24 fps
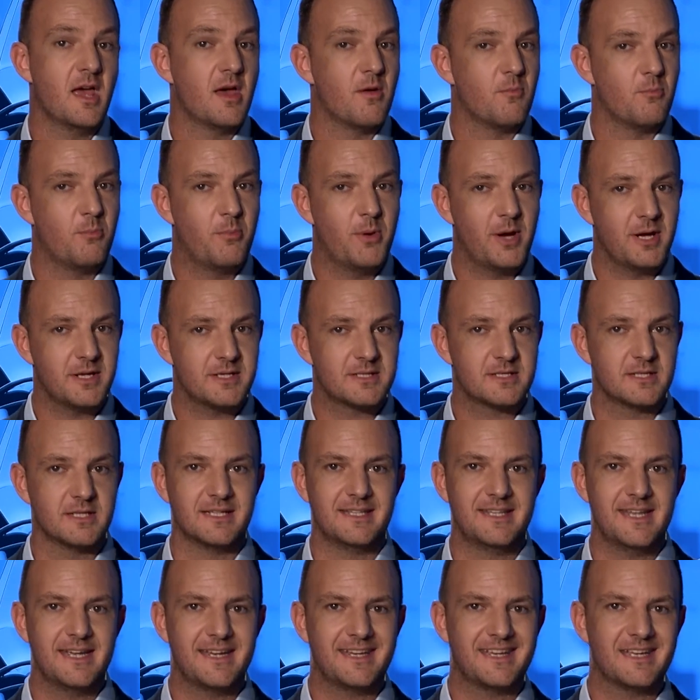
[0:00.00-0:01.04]
but
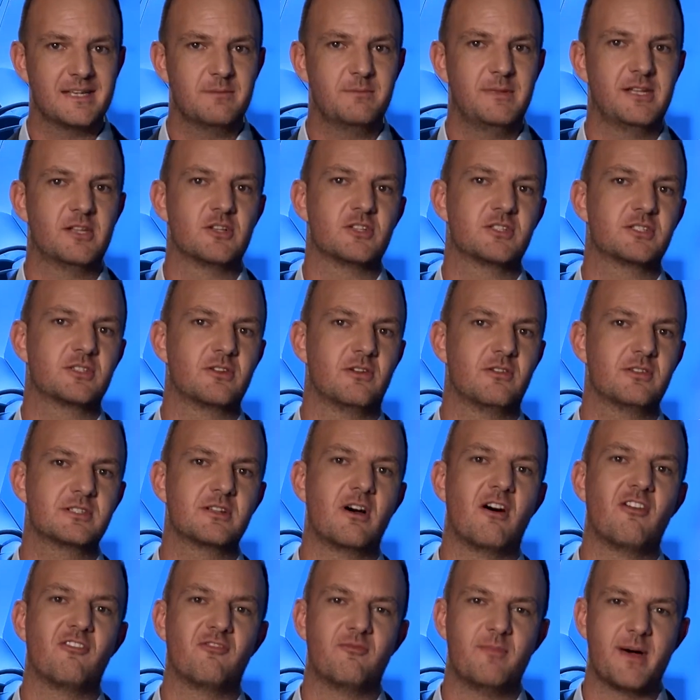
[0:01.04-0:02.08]
they can be the source
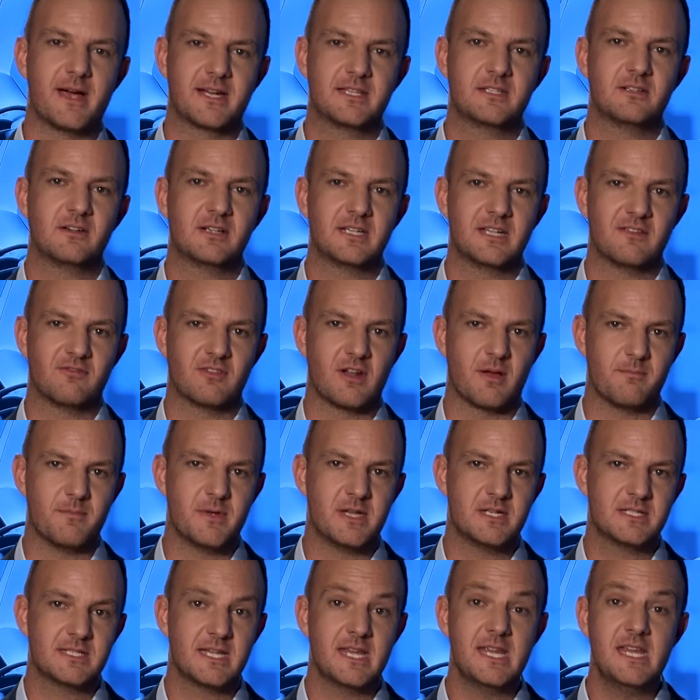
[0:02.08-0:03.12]
of bacterial
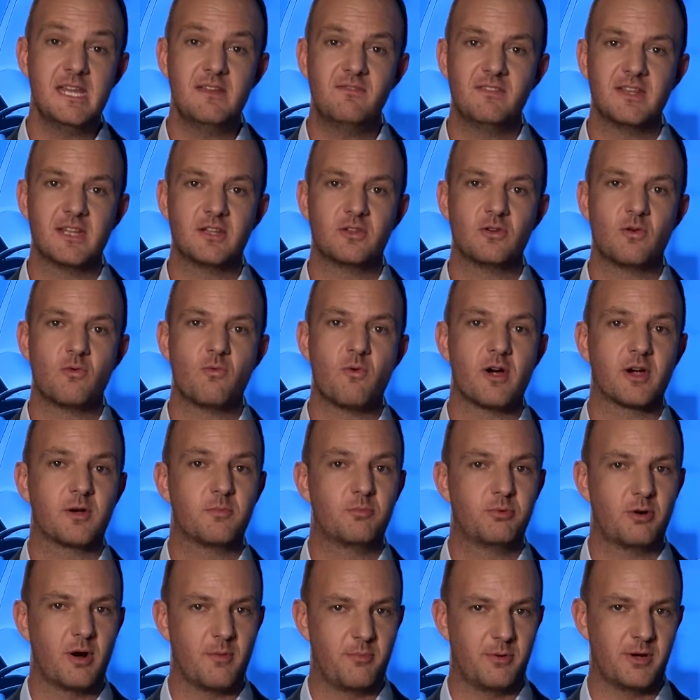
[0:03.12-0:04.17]
development if they don't work
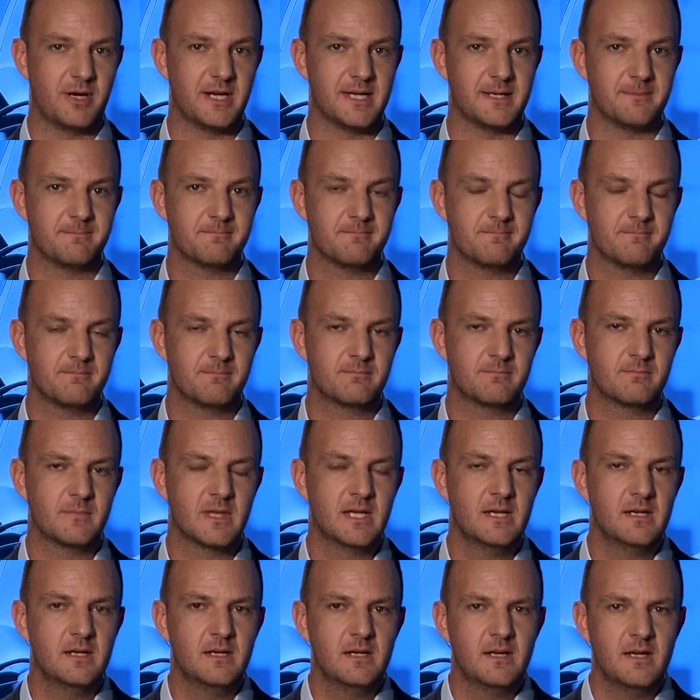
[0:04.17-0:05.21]
properly.
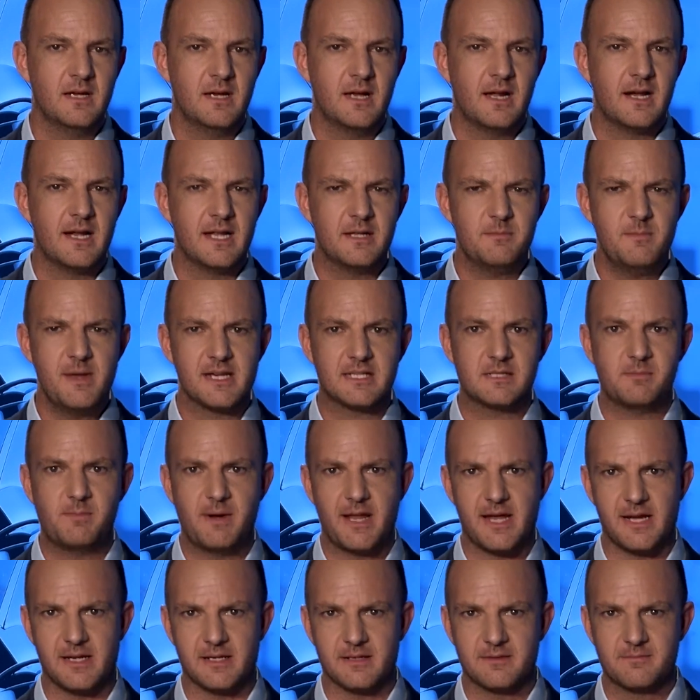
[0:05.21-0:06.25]
Let me
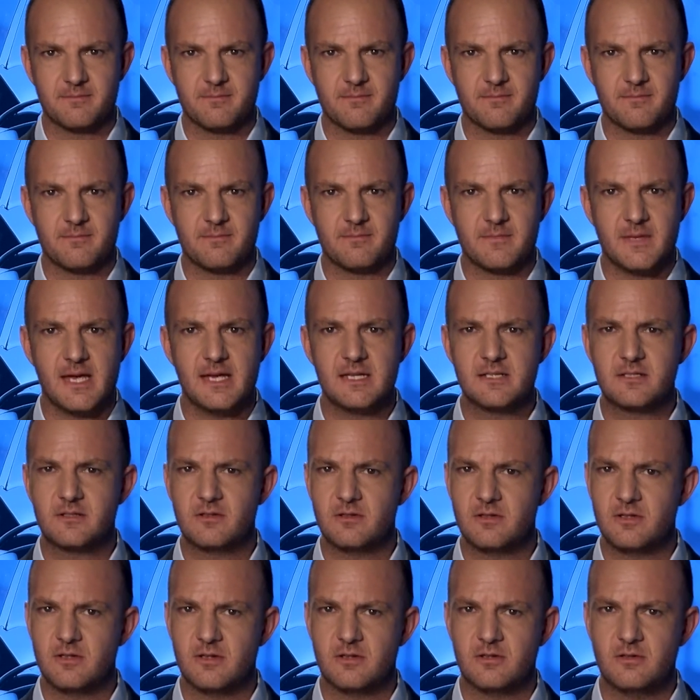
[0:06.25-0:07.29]
explain. As
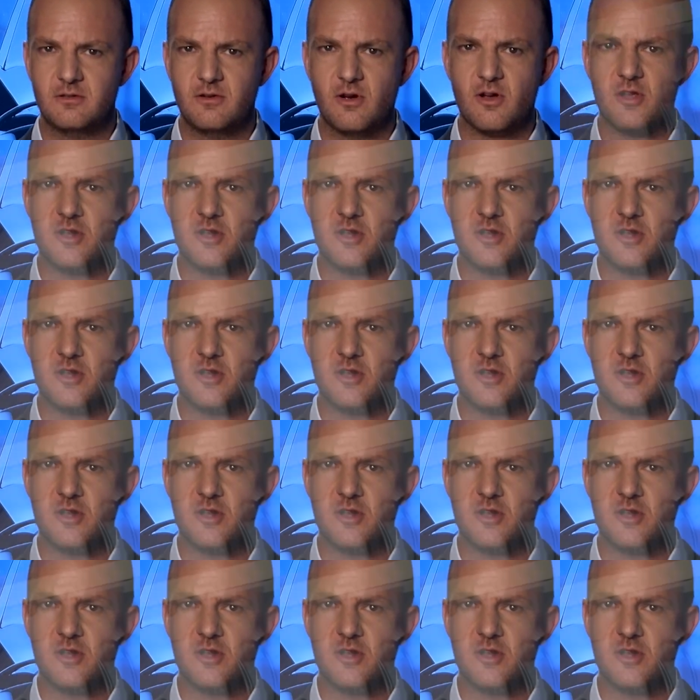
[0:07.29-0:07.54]
you know, a